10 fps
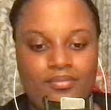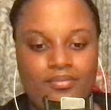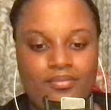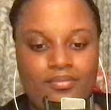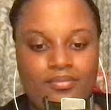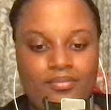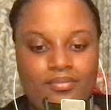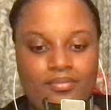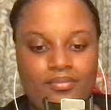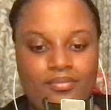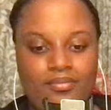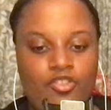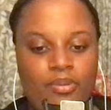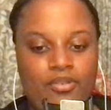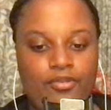I now choose
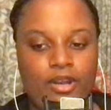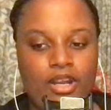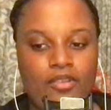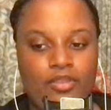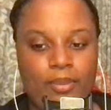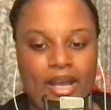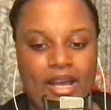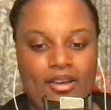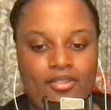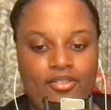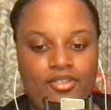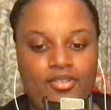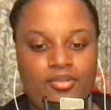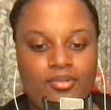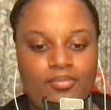to be free of the past.
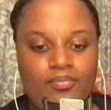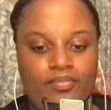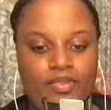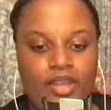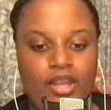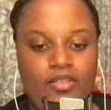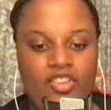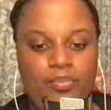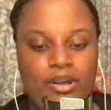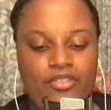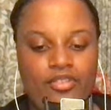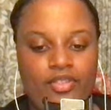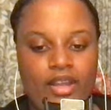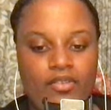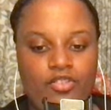In the present
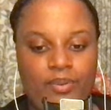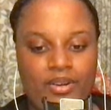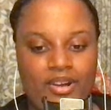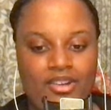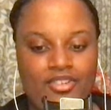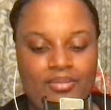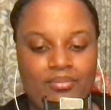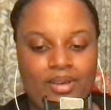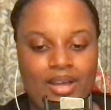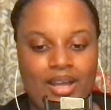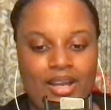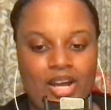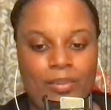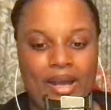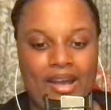light of spirit, I now
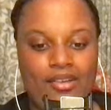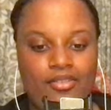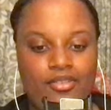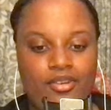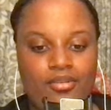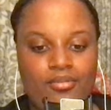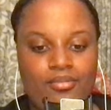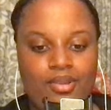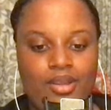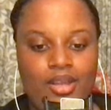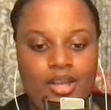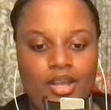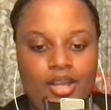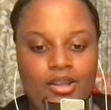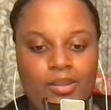bask.
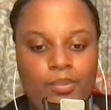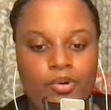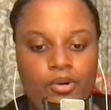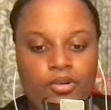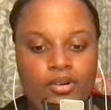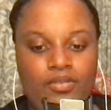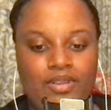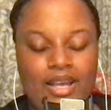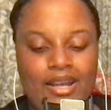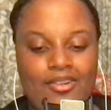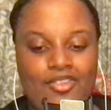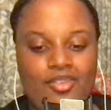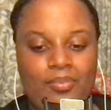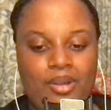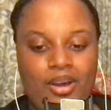In the portal of light
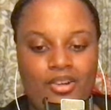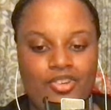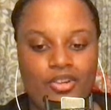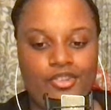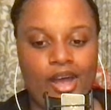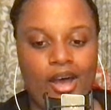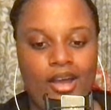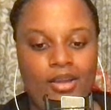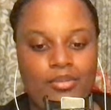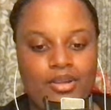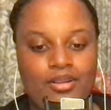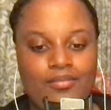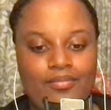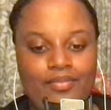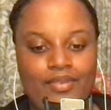beyond all time,
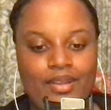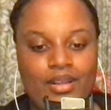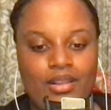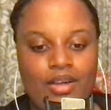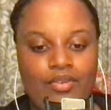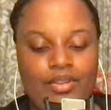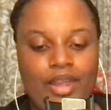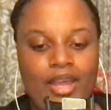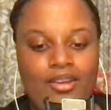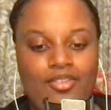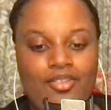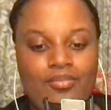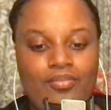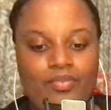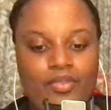love and light
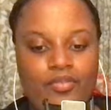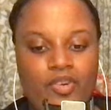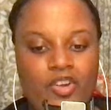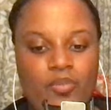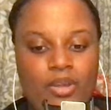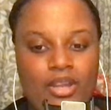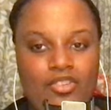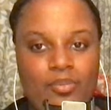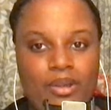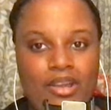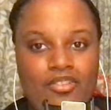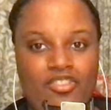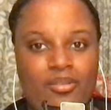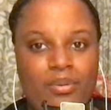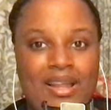frees me into peace
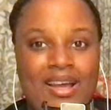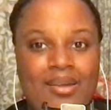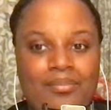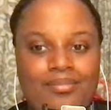sublime.